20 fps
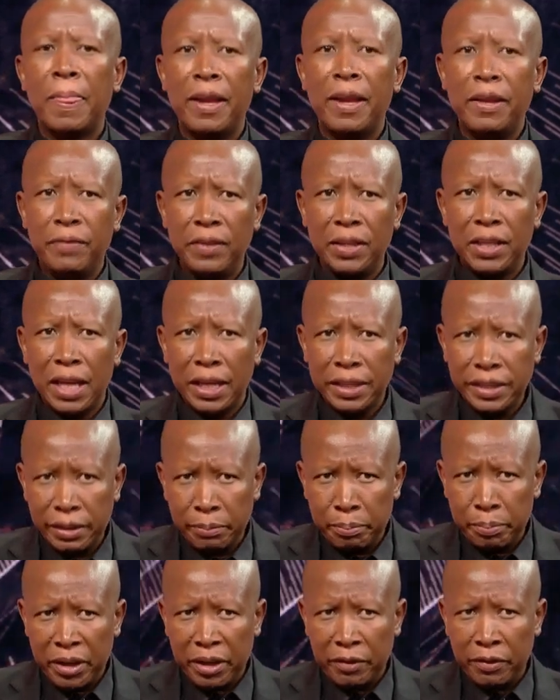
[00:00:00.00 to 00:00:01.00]
If it does
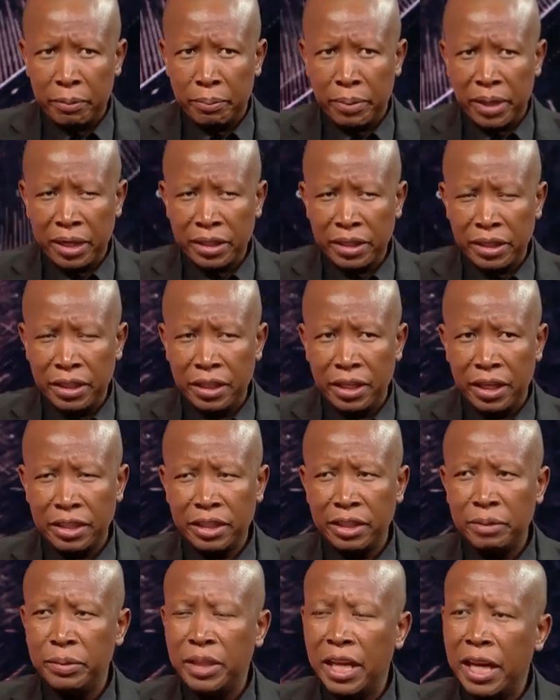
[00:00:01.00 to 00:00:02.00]
have a branch
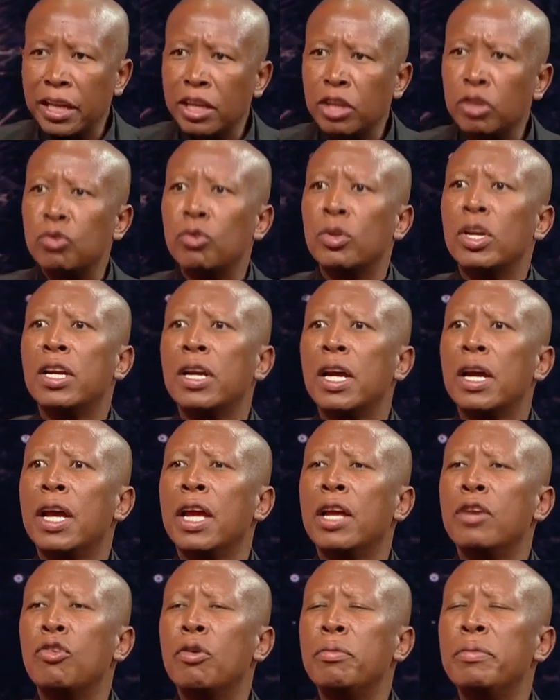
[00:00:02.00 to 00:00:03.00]
leadership, then it will
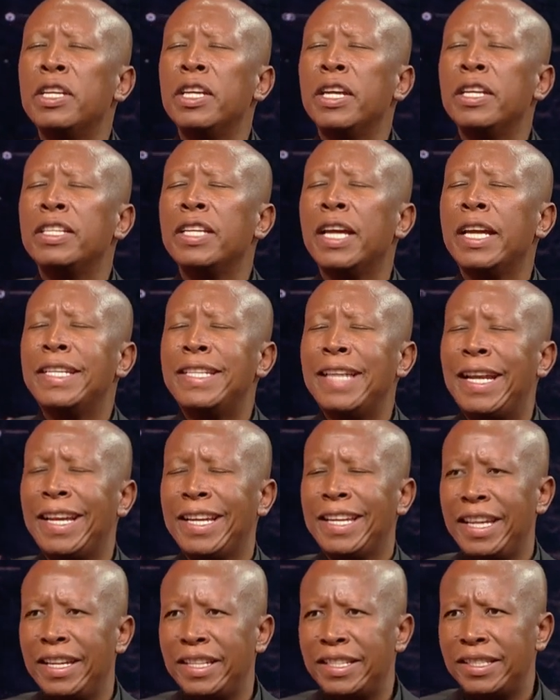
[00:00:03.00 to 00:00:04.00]
nominate a
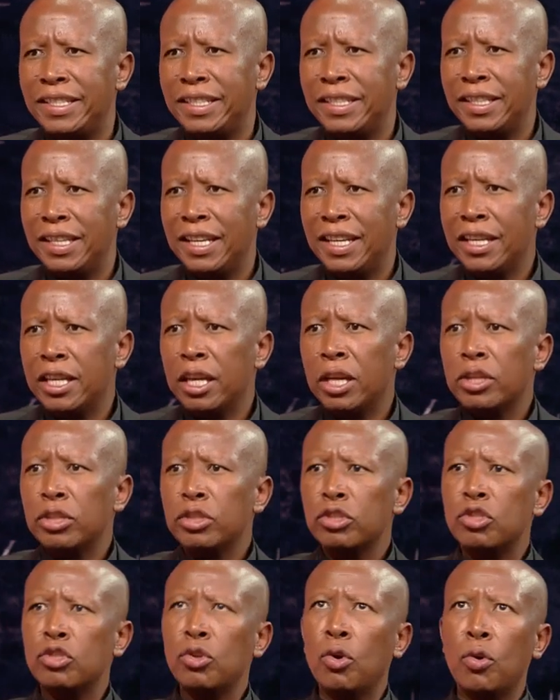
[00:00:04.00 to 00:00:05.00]
delegate.
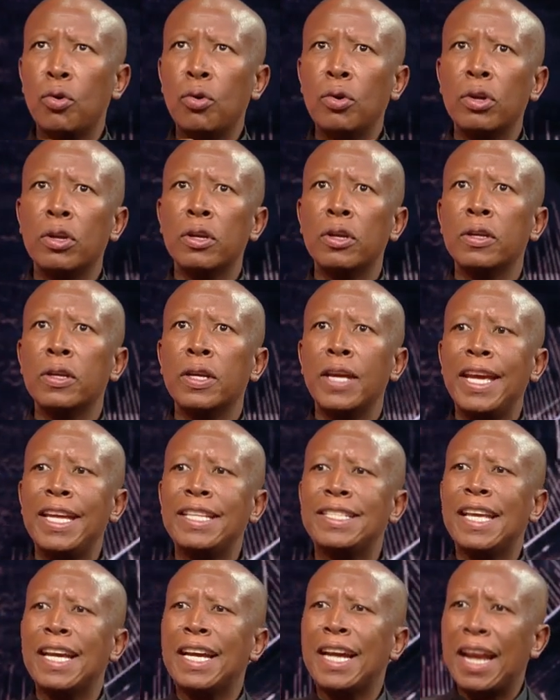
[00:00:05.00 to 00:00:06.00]
So
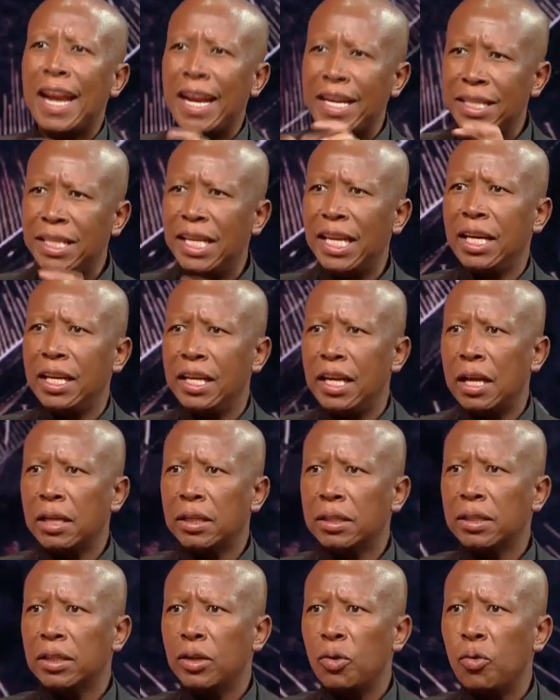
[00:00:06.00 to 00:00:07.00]
it's a criteria
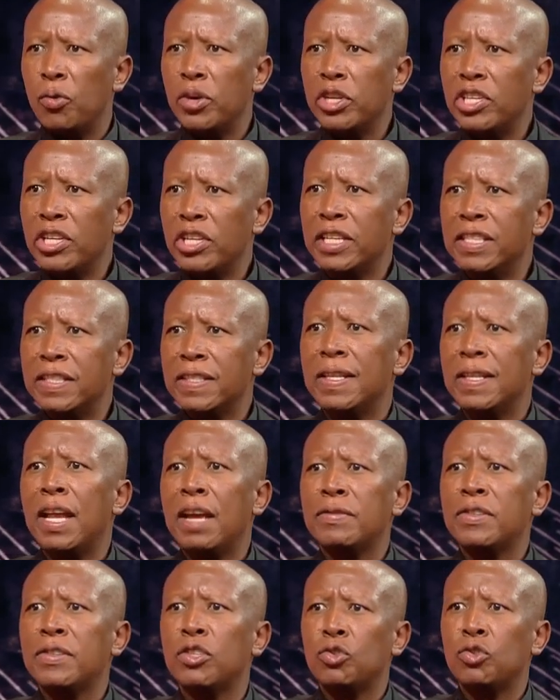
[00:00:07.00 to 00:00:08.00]
which it is
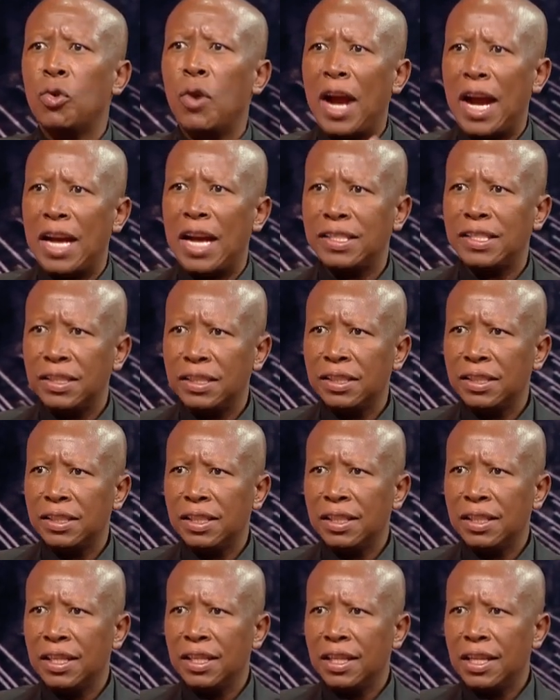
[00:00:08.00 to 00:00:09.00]
left to us
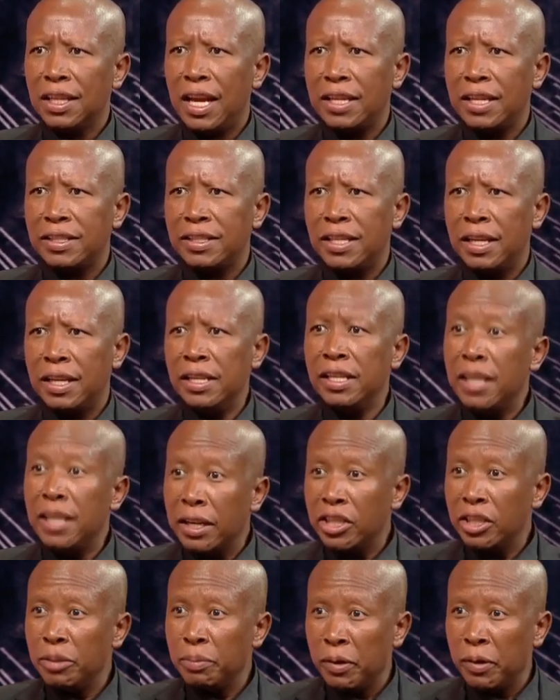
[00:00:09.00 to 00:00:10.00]
as the
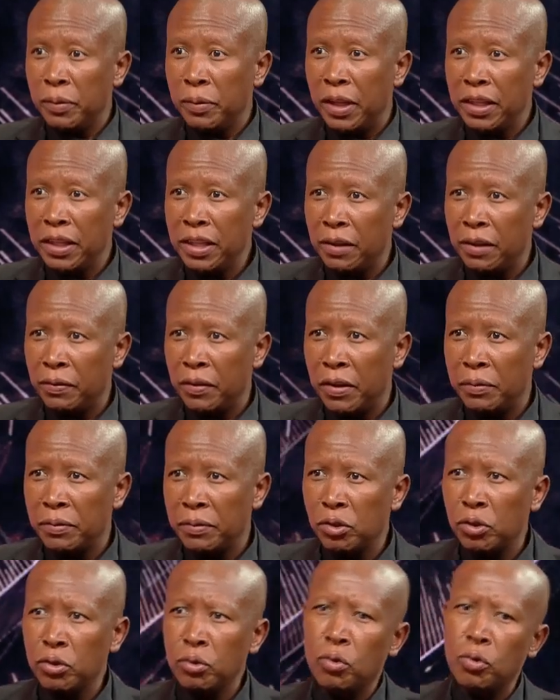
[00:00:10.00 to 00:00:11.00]
leadership of the EFF.
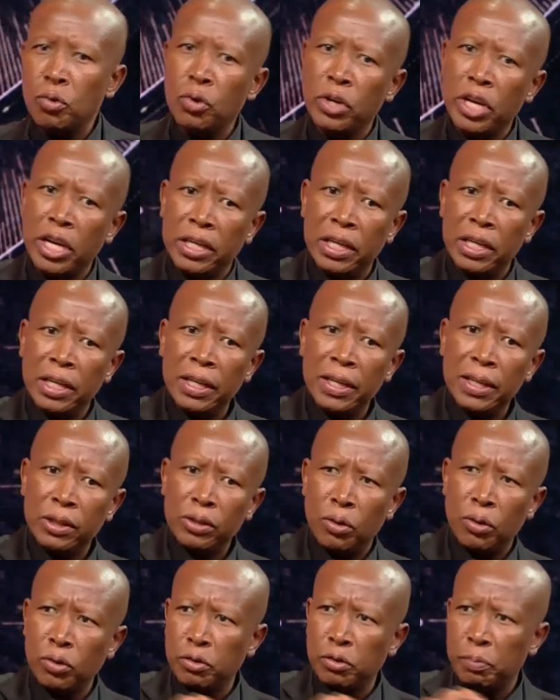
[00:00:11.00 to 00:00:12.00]
So you look at
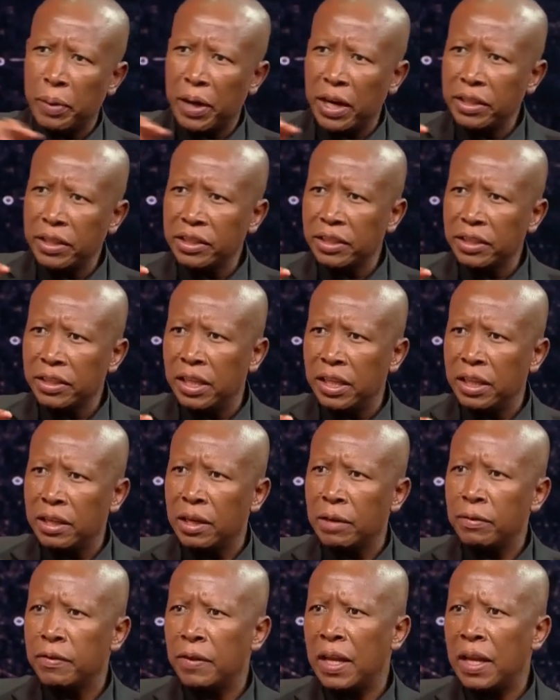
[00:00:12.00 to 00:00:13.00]
those branches that
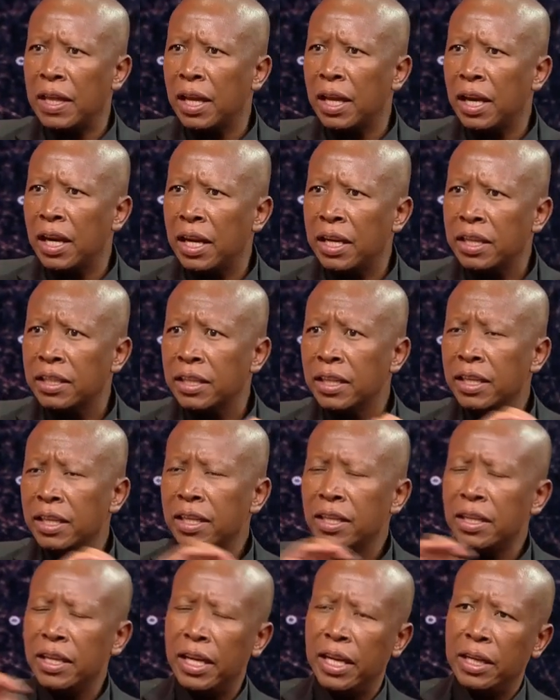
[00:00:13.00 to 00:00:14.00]
have 100,
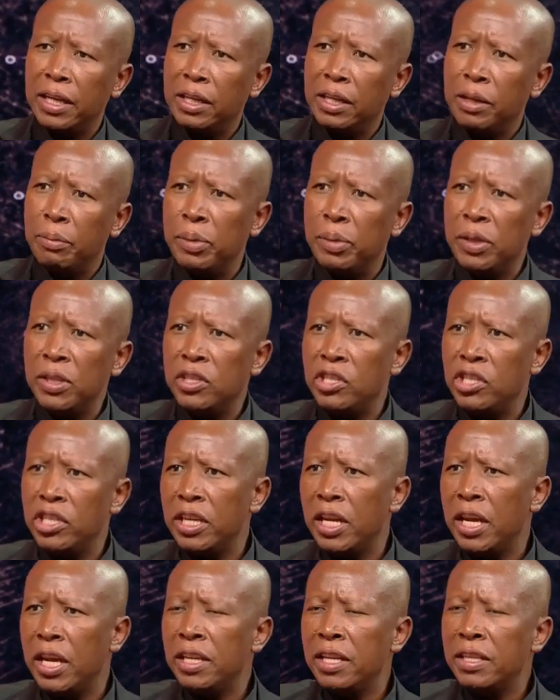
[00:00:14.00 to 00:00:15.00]
the
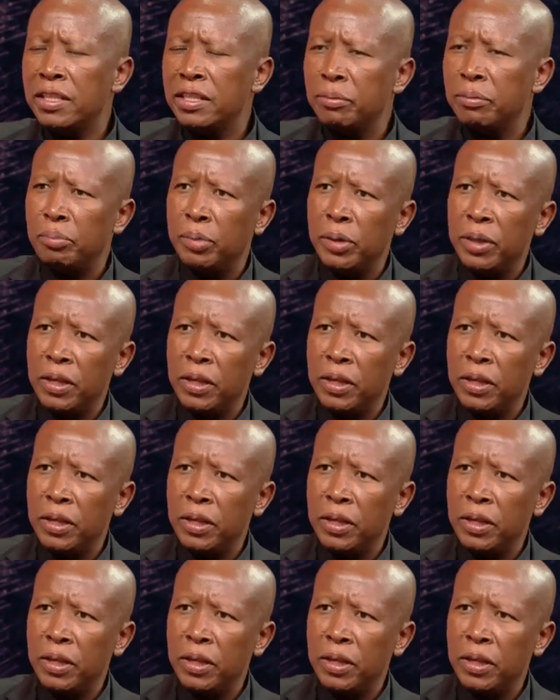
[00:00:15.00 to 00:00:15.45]
BGAs,